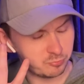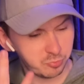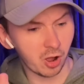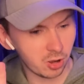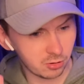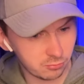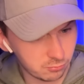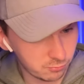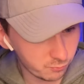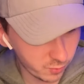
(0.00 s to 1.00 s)
but
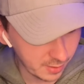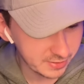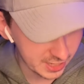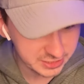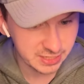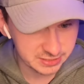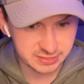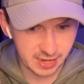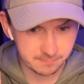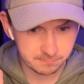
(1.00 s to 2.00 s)
I'm guessing it's
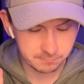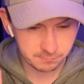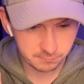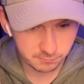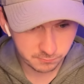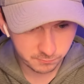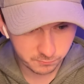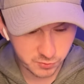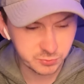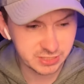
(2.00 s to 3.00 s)
them.
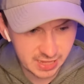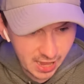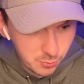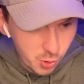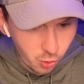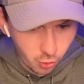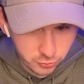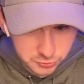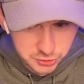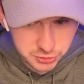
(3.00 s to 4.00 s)
There was the guy with
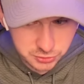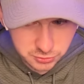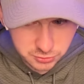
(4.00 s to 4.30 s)
horns.